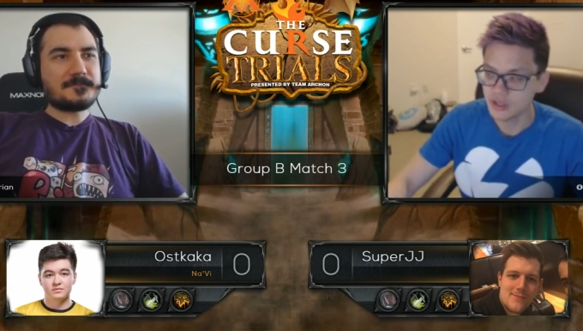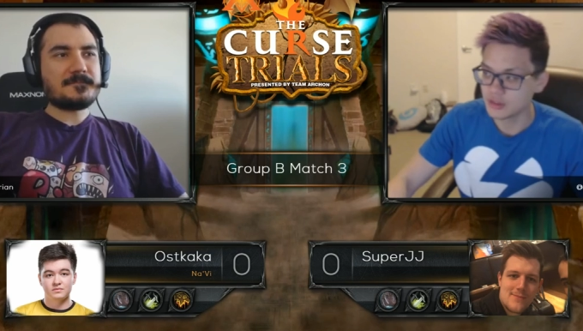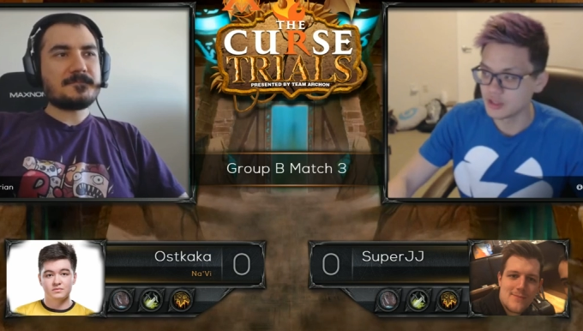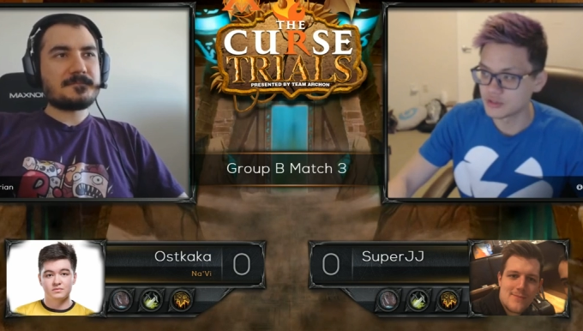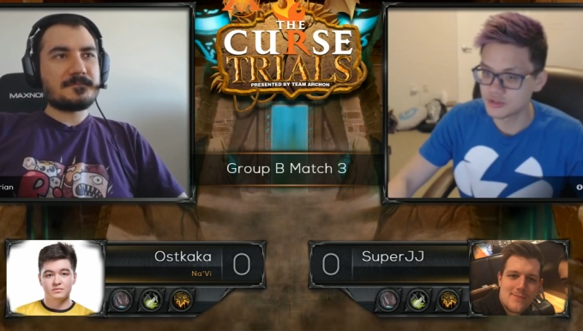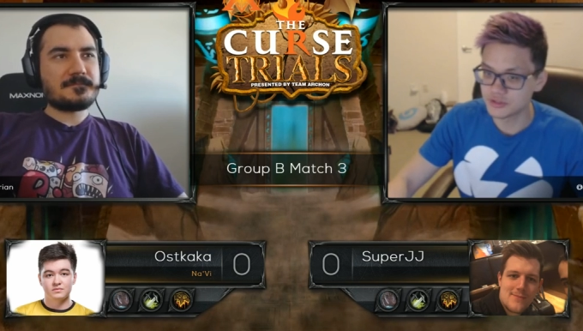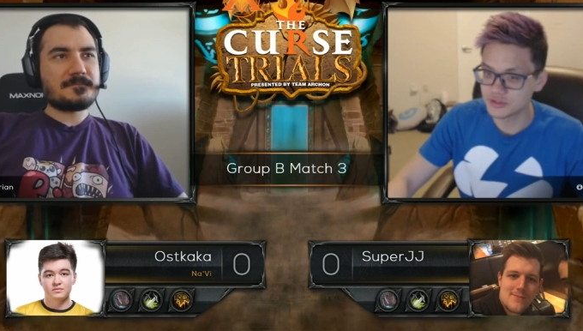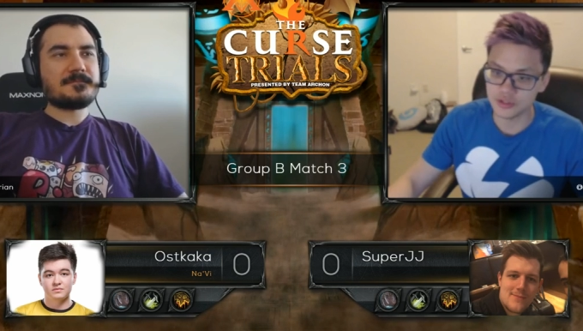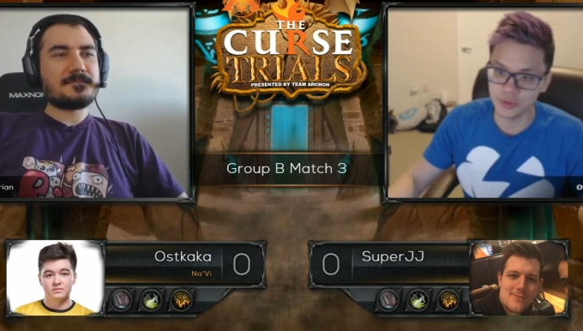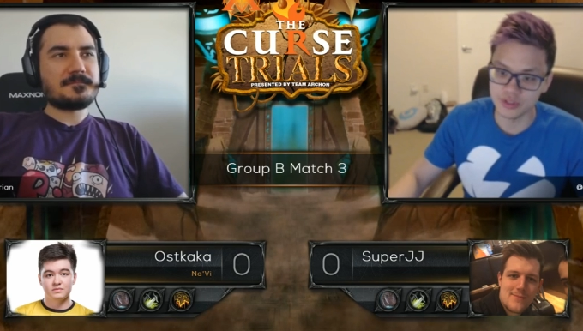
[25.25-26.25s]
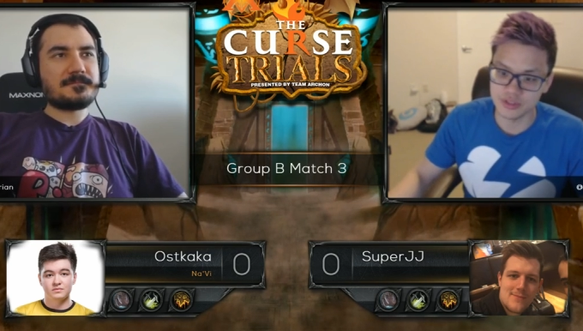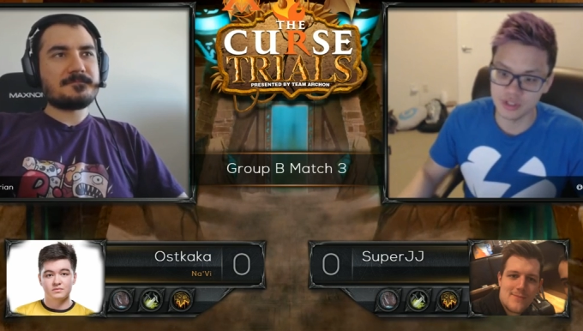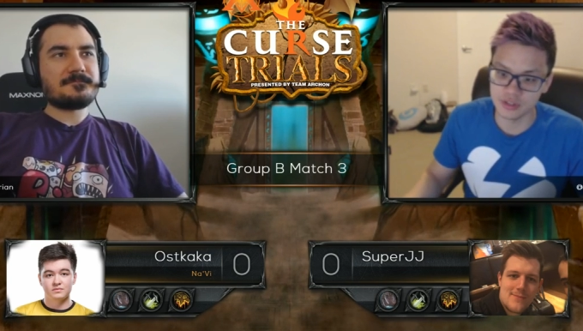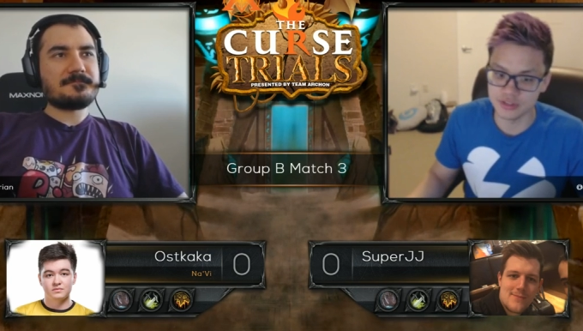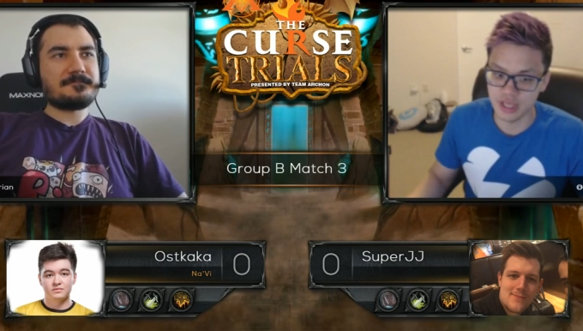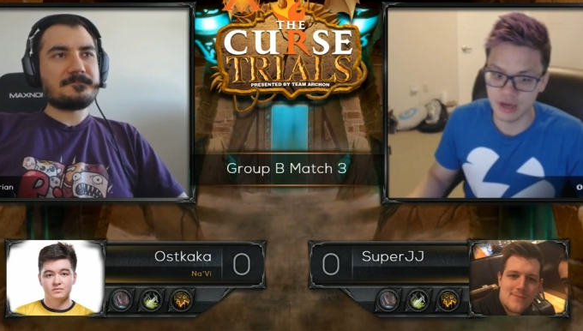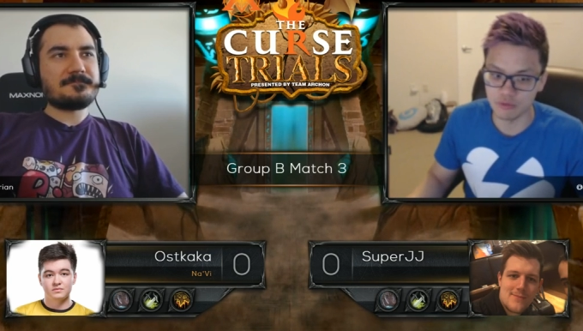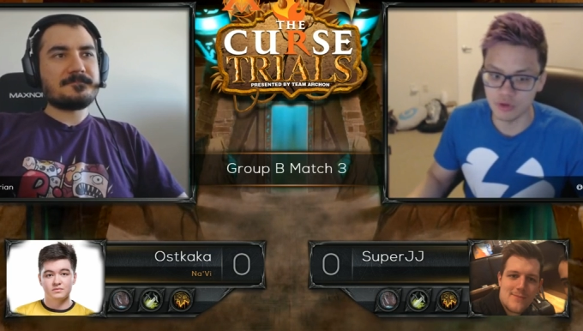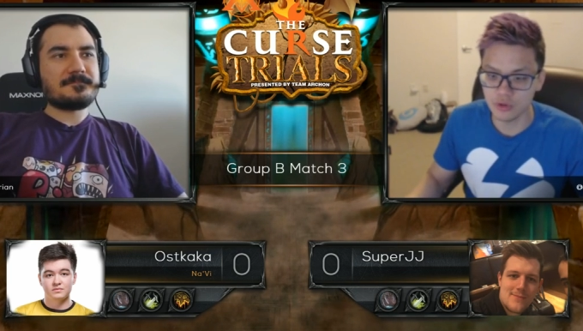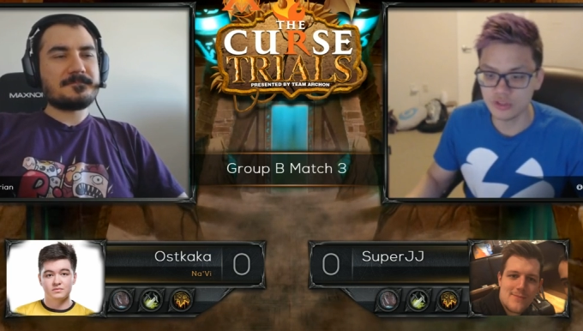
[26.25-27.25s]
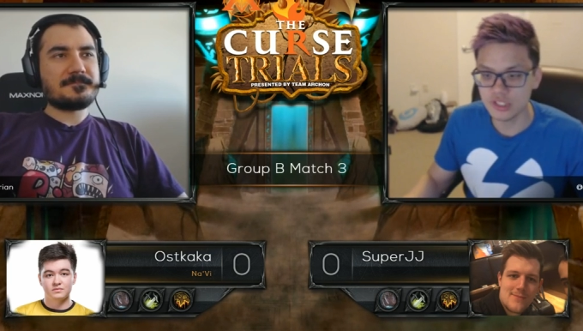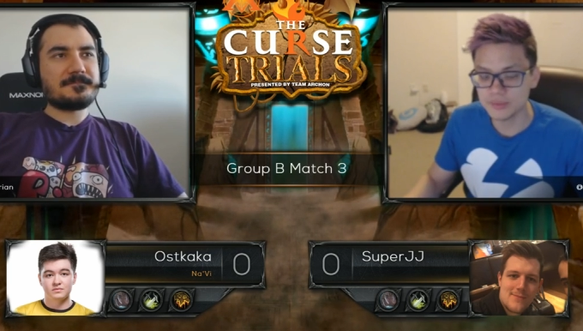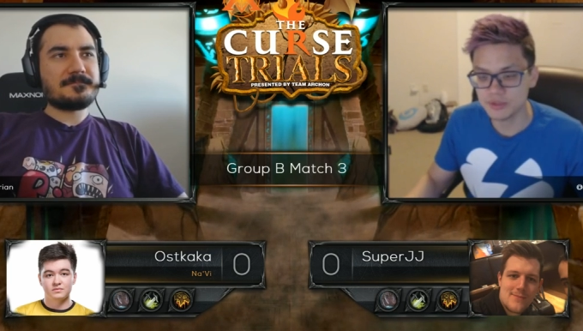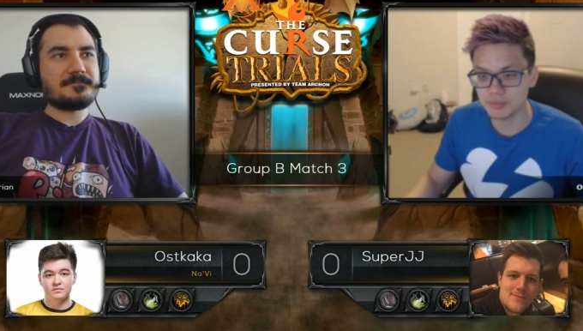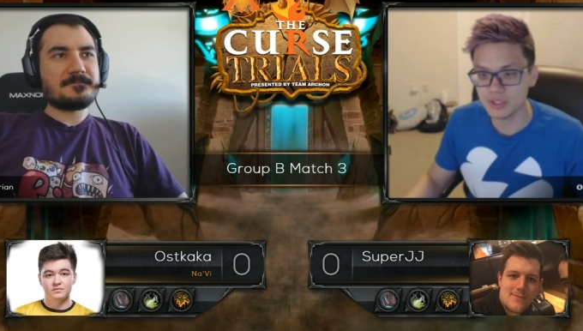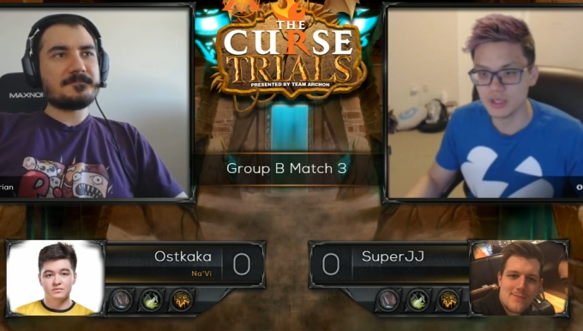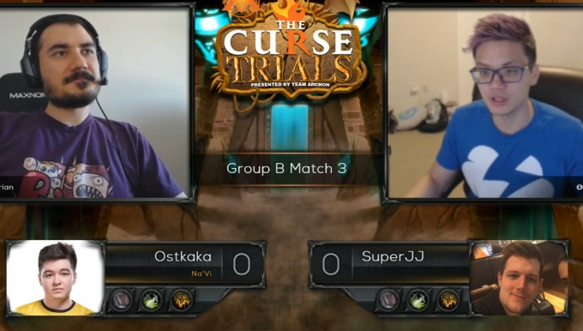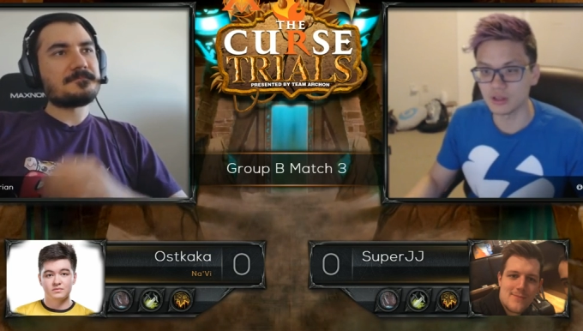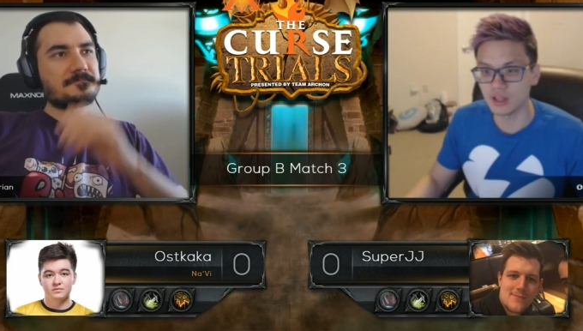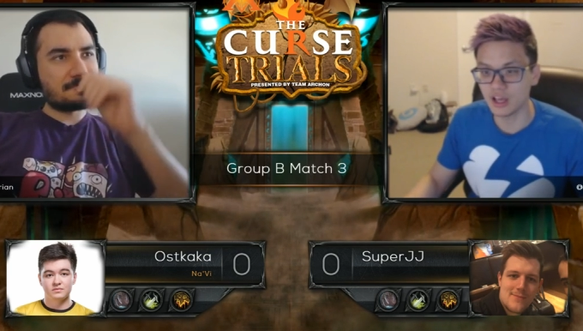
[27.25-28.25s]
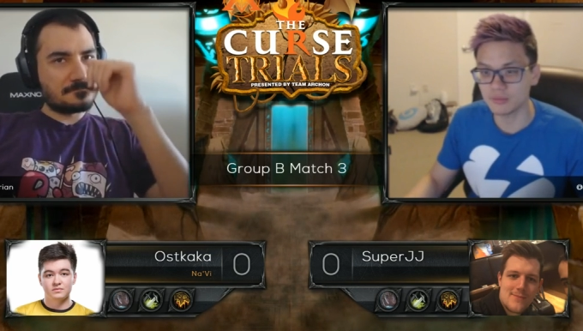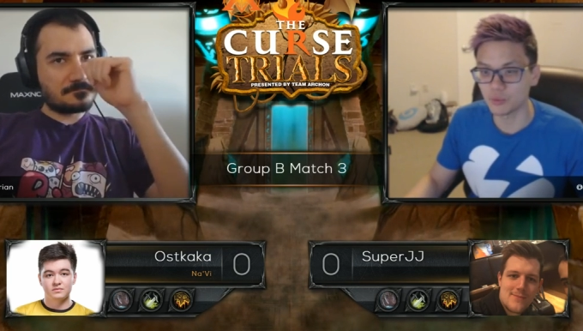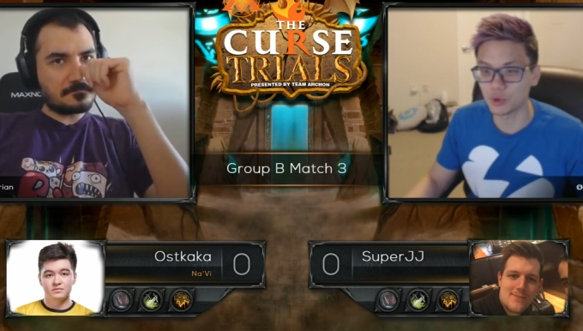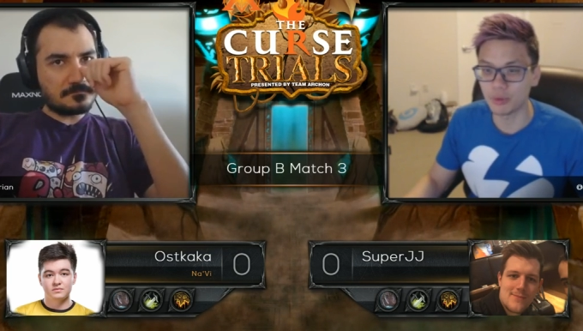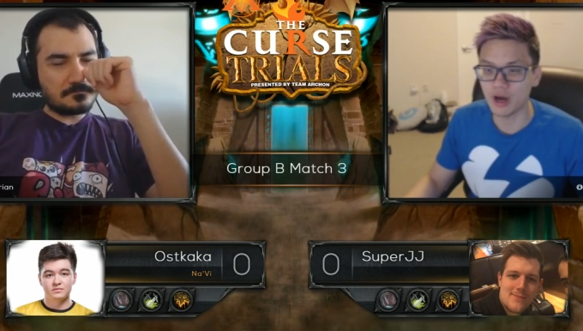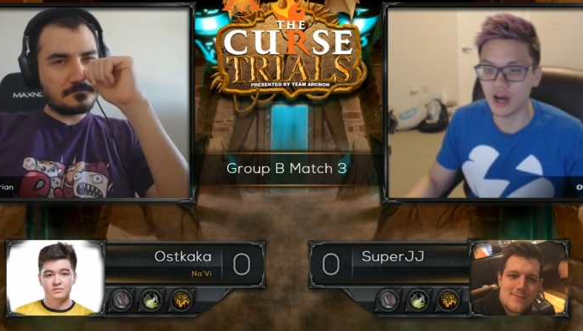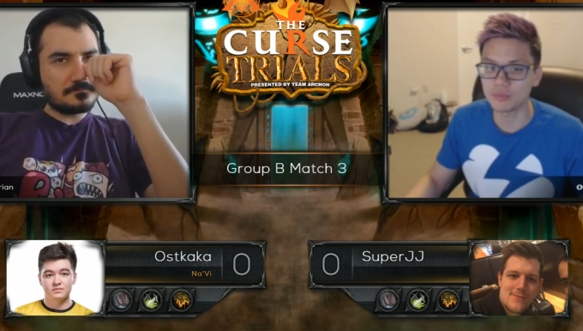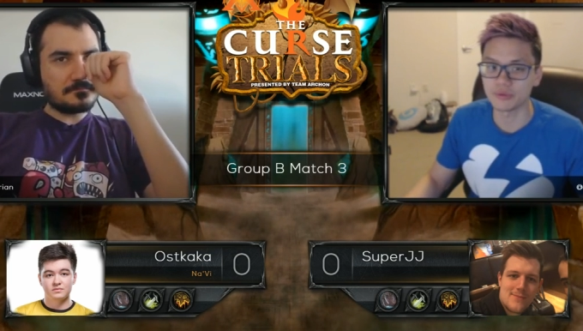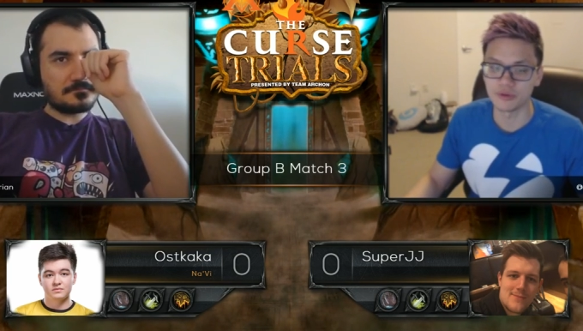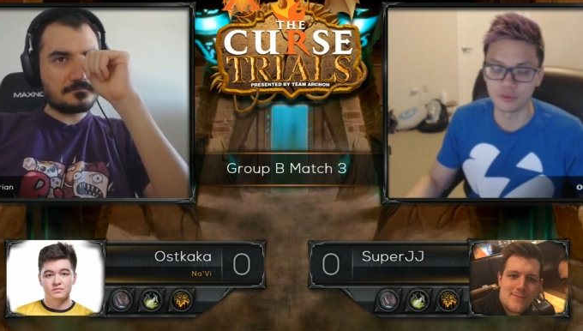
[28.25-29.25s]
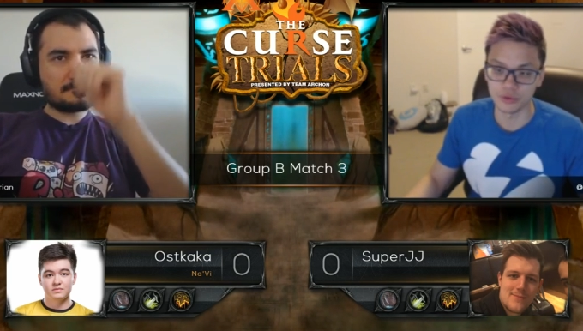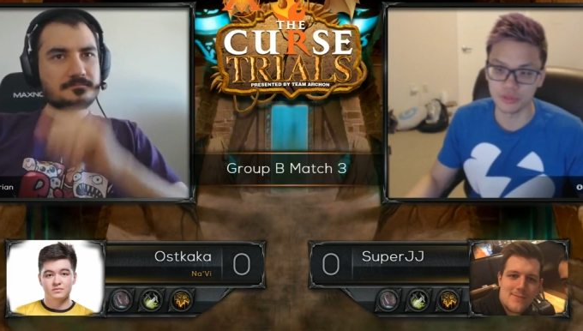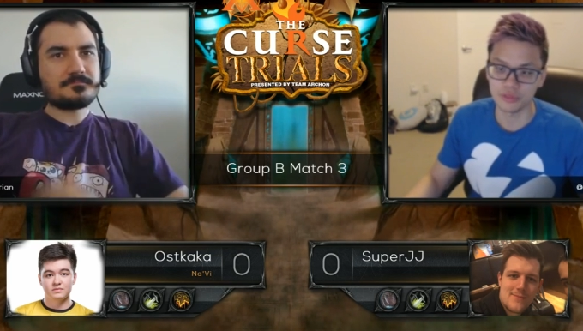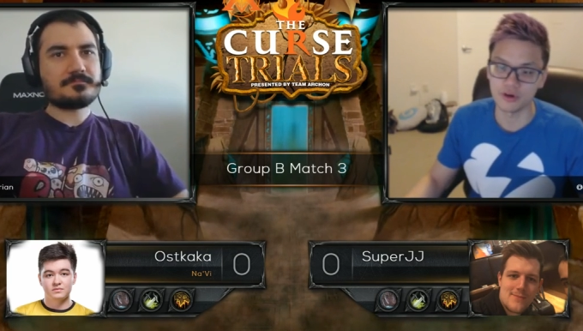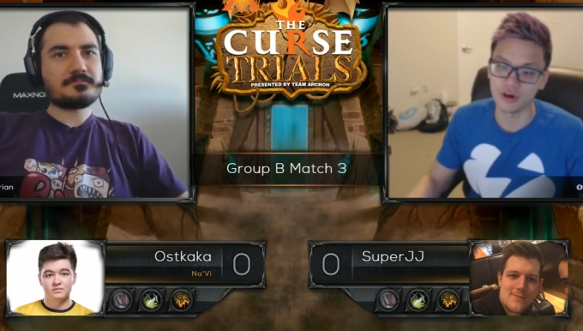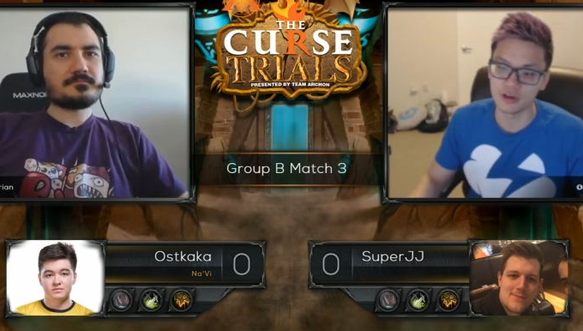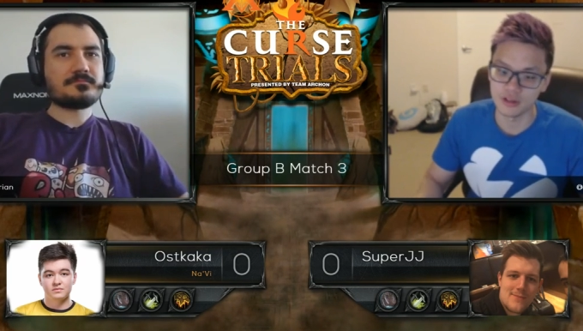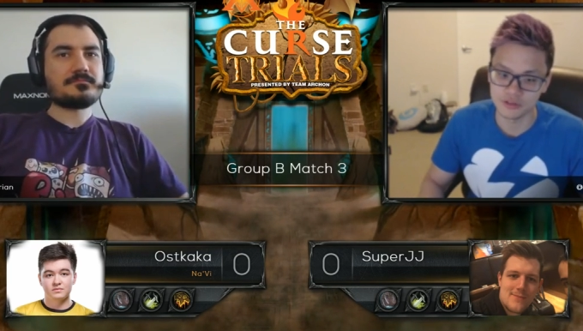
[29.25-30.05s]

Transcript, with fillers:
Speaker 1: the interesting choice here is that Rogue seems to be a lot more popular than we thought.